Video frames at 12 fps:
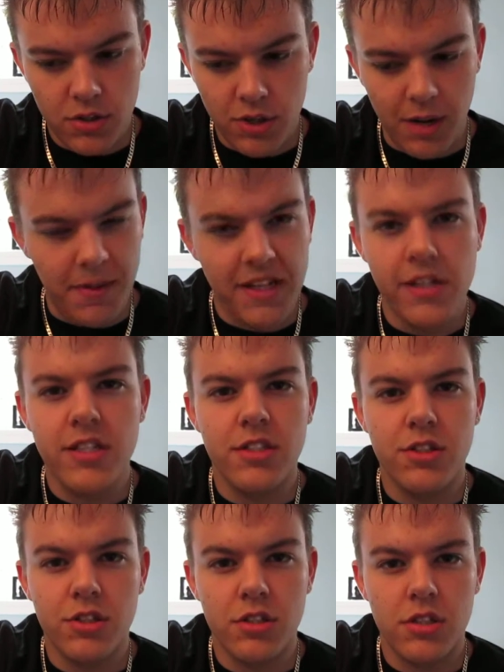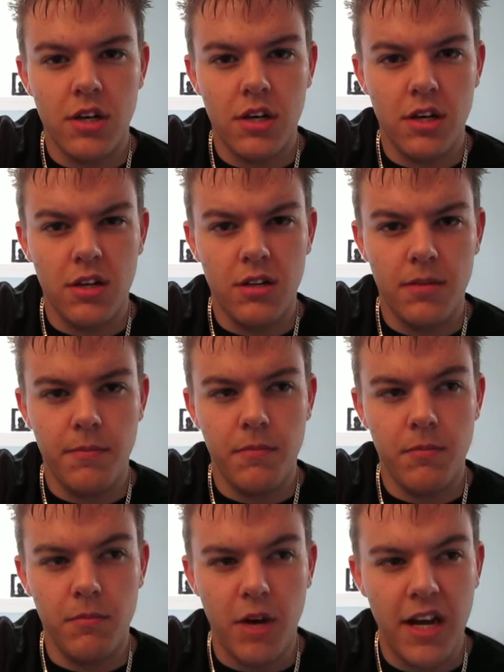I mean, this is just
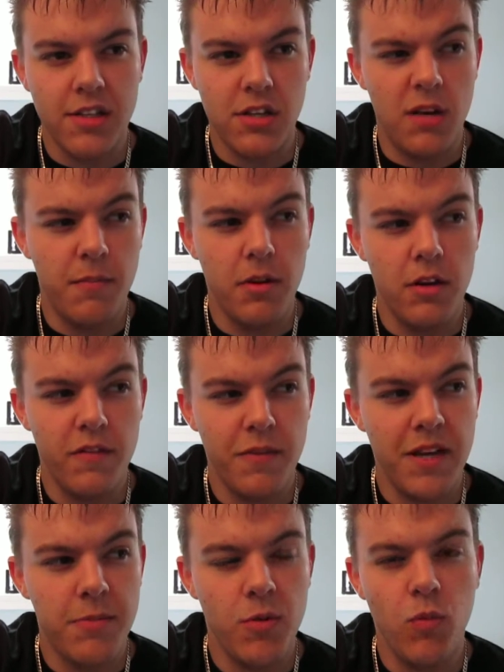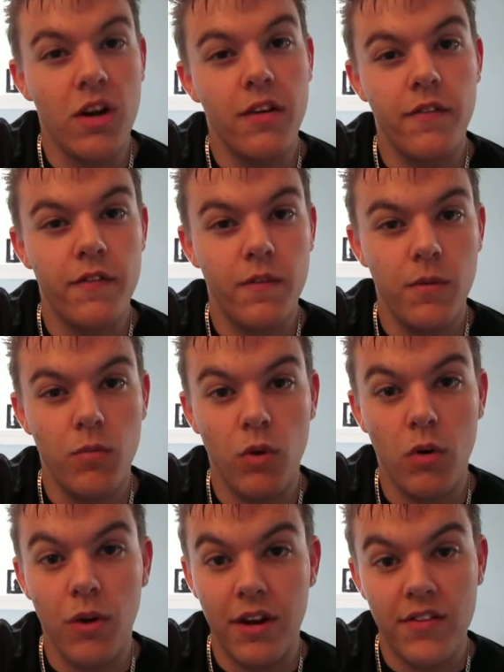my example of maybe one of
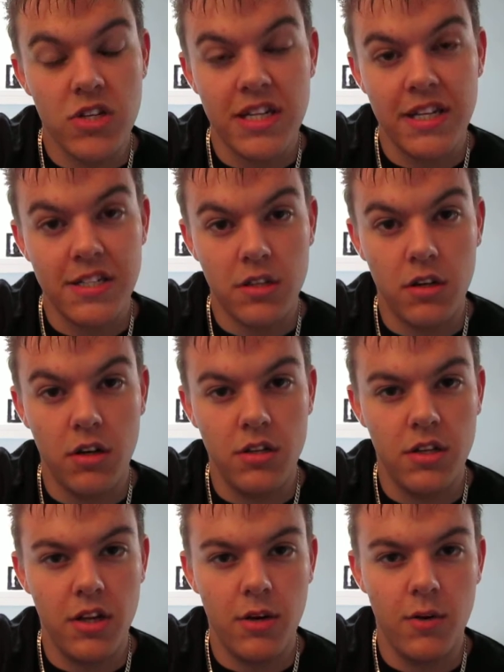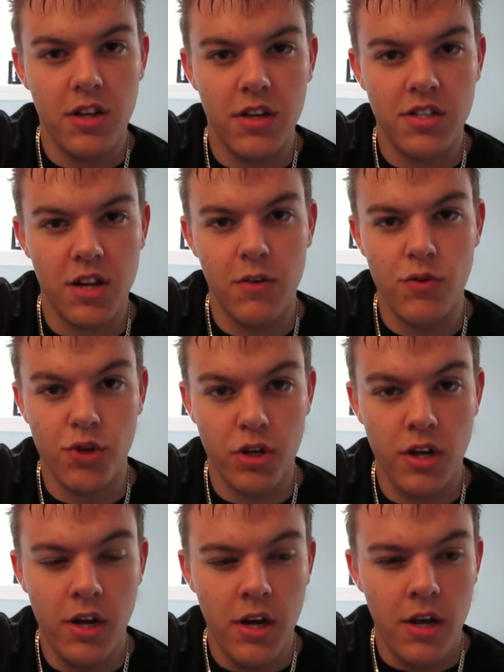what one of his ideas are, you know, a
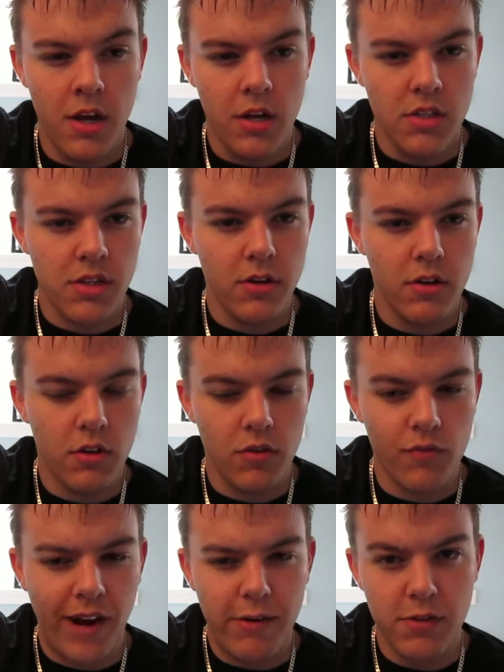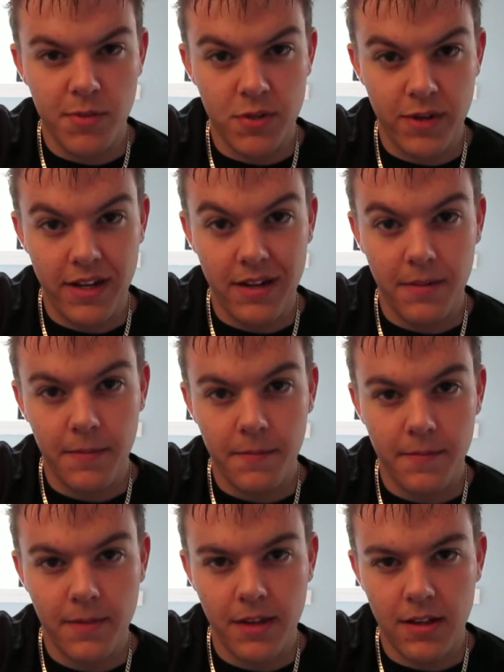solution. So you got rails between
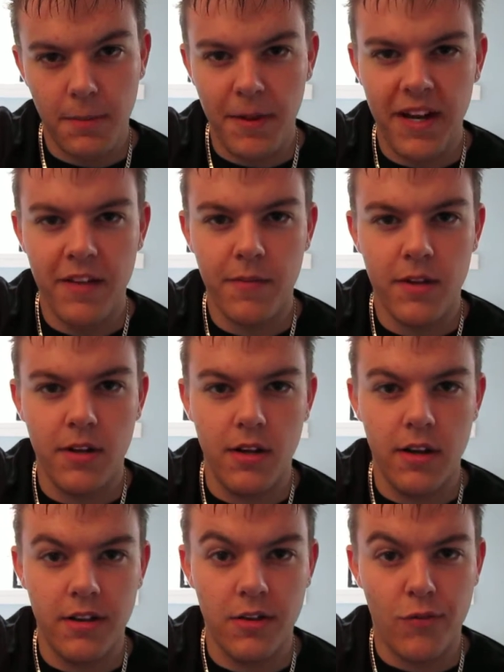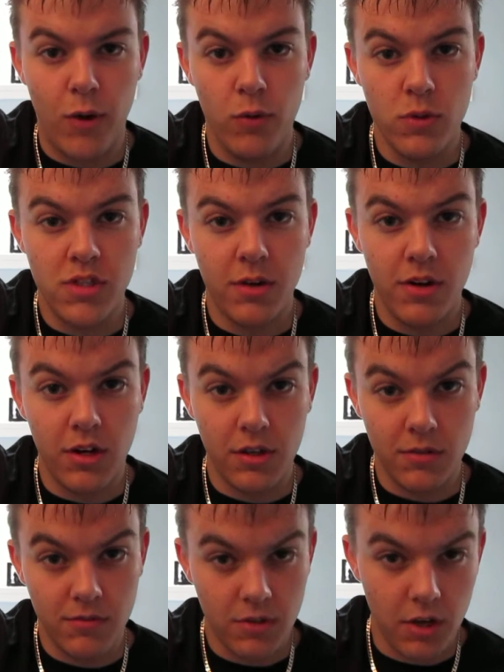the pavement and the road so that
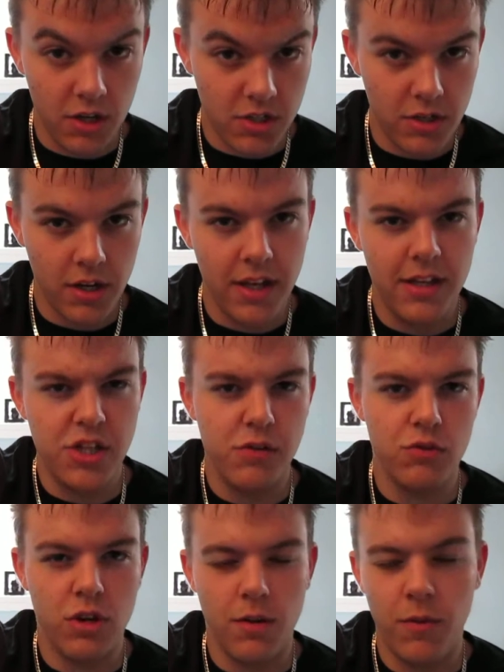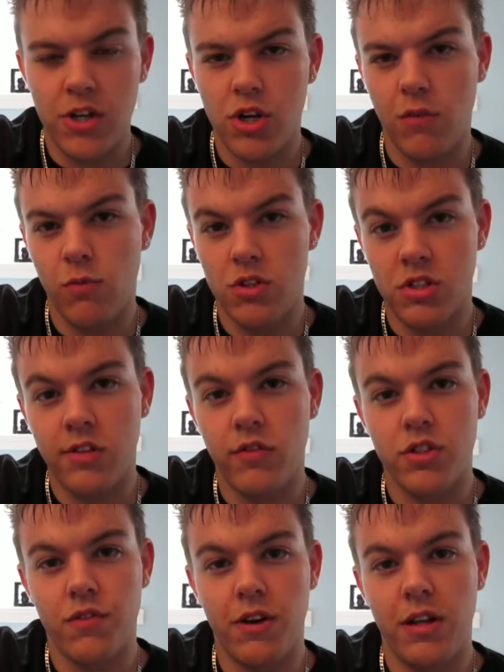cars can't hit children, and when a child wants to
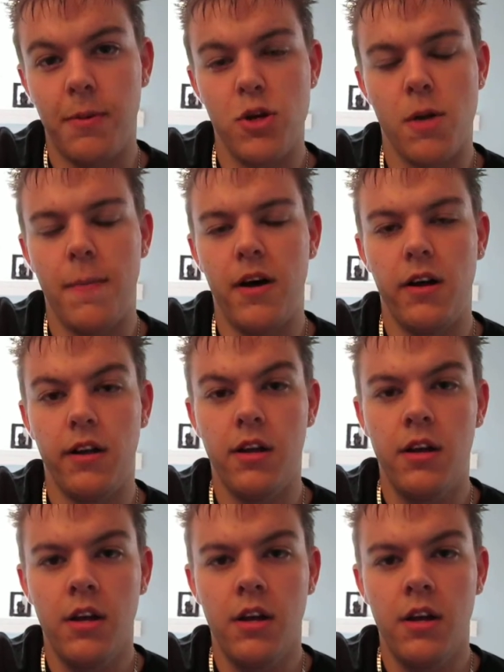cross the road, they push a button